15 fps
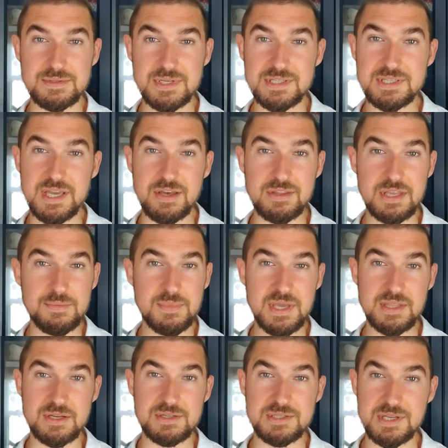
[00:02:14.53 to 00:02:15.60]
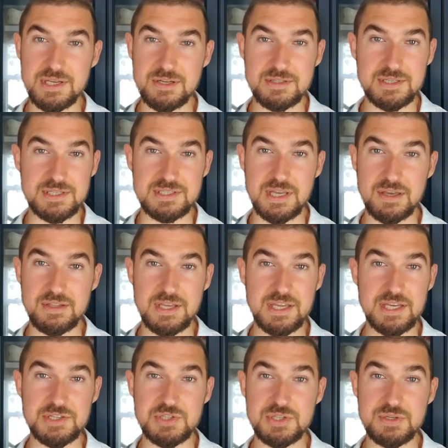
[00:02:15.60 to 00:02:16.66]
That's how they make their sales. That's how they
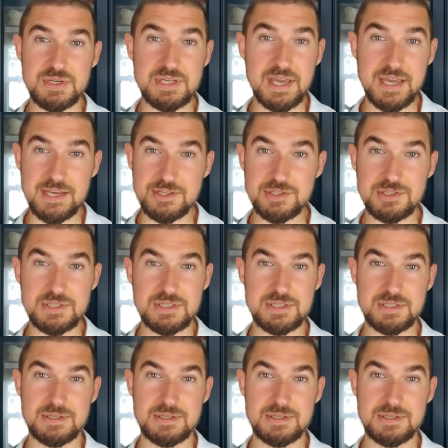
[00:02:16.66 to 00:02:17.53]
get you engaged.